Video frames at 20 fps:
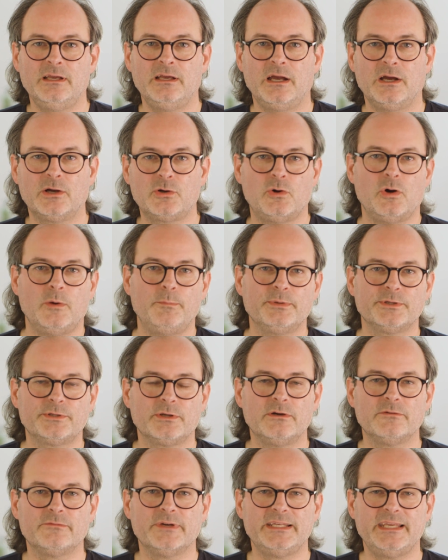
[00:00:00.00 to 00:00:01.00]
a corporate
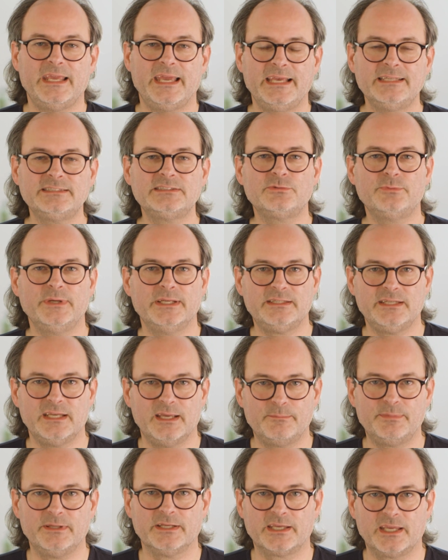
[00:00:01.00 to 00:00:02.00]
already has 20
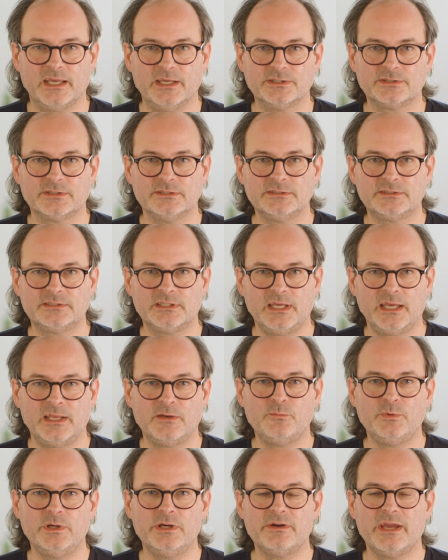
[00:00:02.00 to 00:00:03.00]
applications and
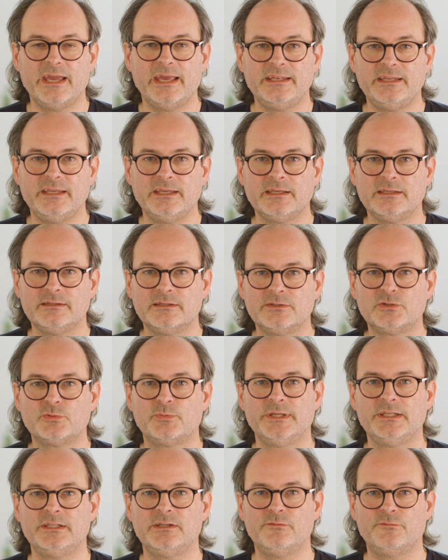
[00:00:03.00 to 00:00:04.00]
we're adding the
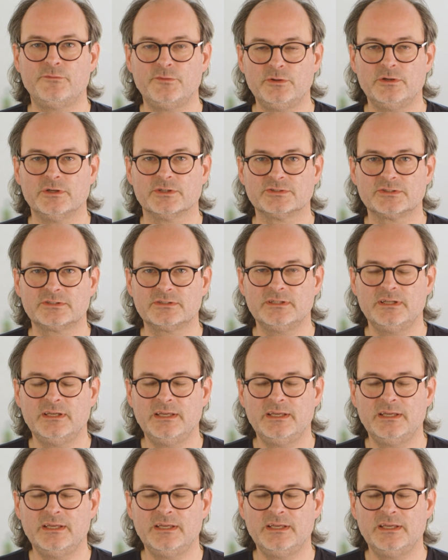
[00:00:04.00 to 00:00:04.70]
21st.